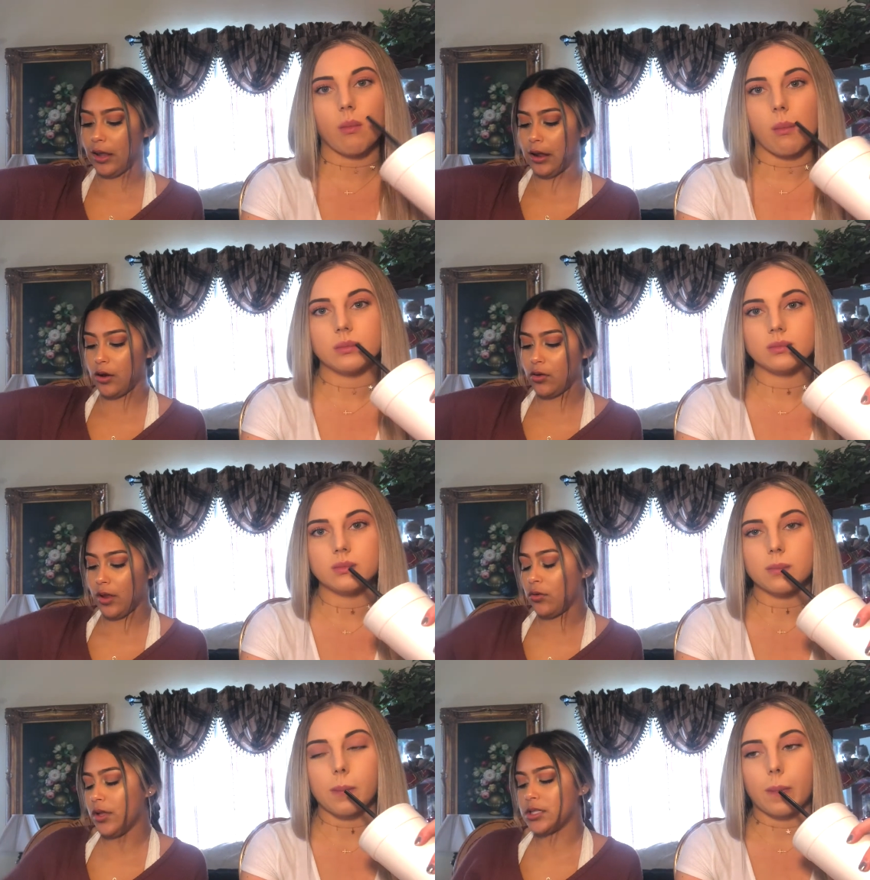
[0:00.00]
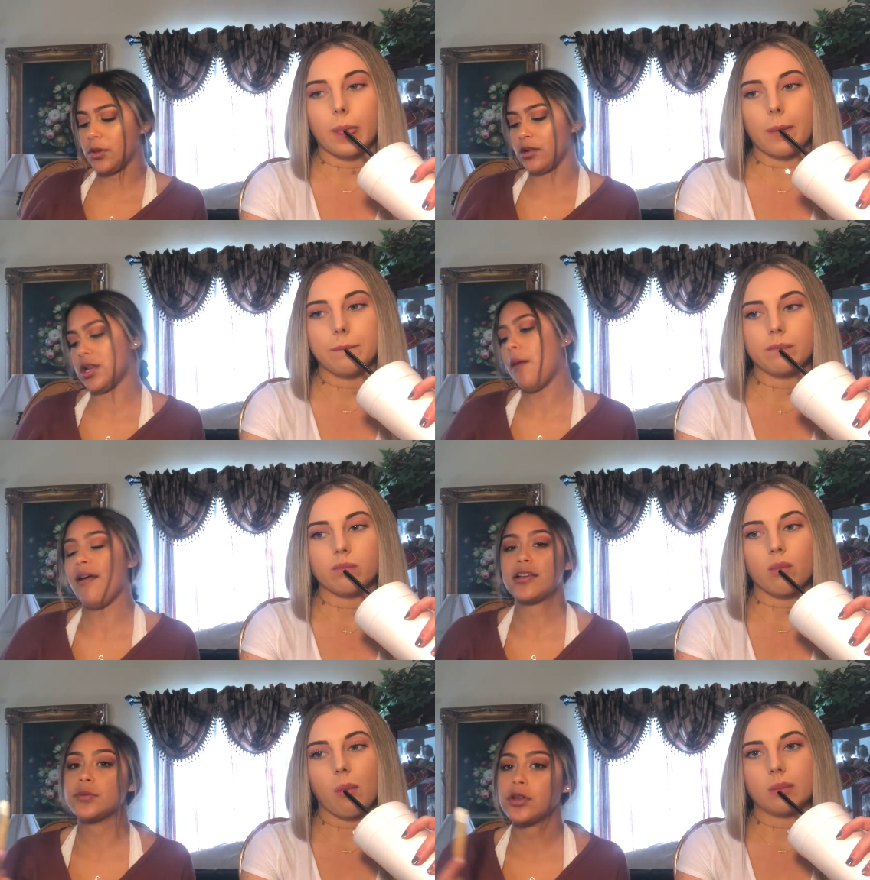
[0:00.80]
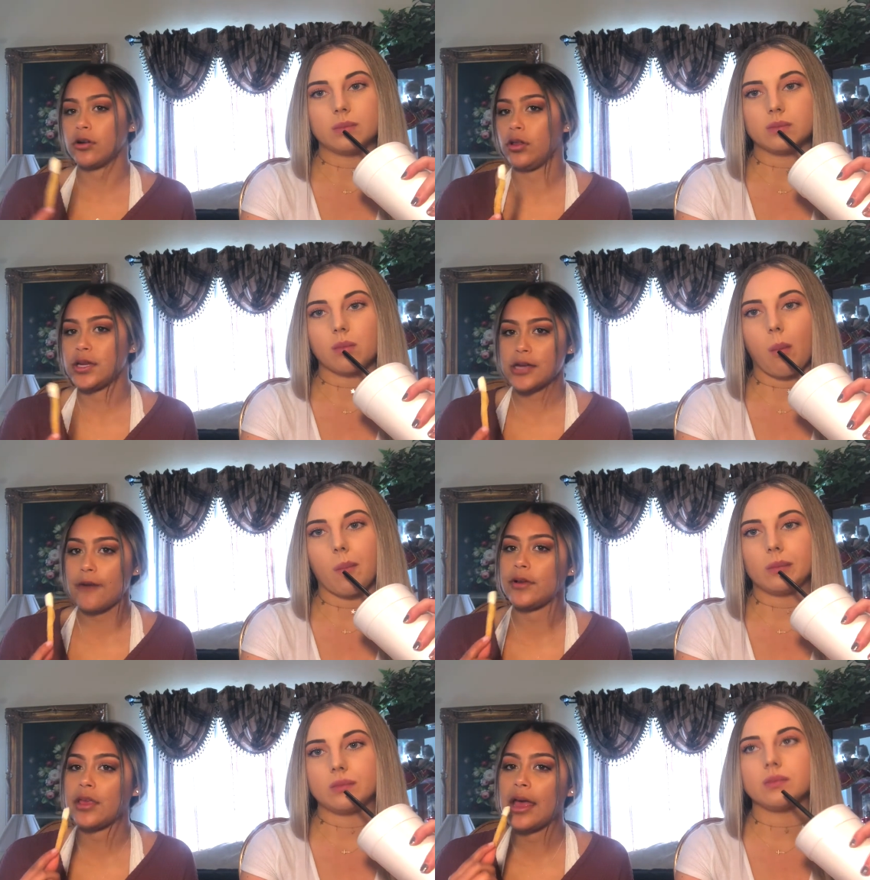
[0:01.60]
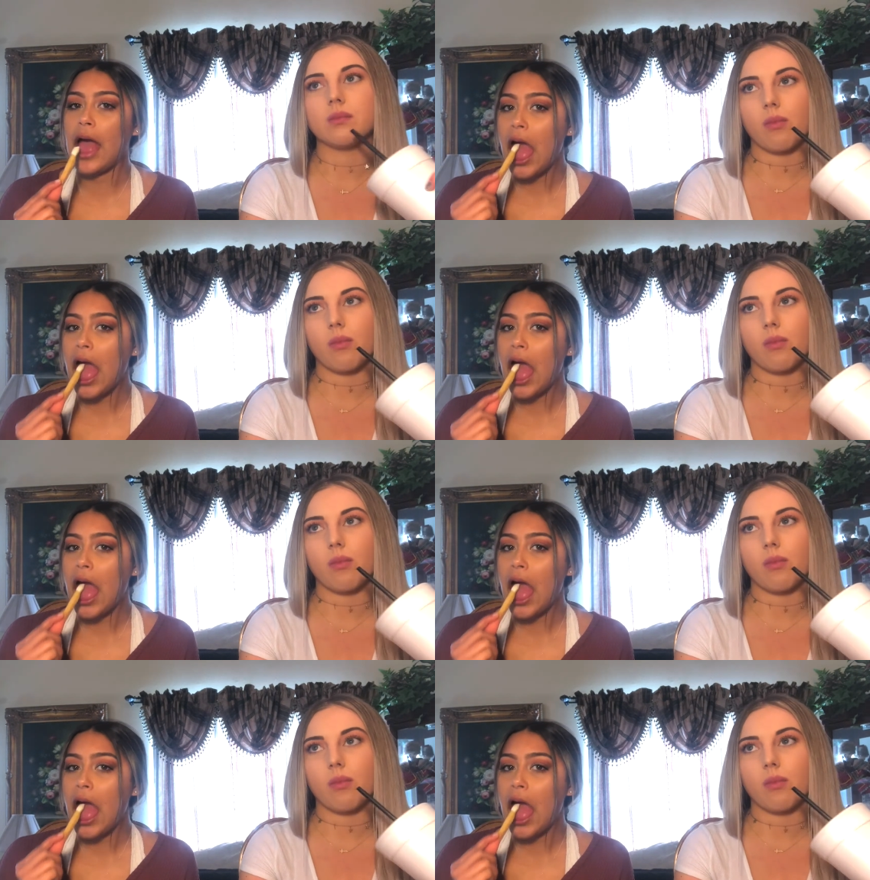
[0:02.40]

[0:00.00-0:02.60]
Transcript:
Speaker 1: like I don't like to be on time. I like to be early to everything.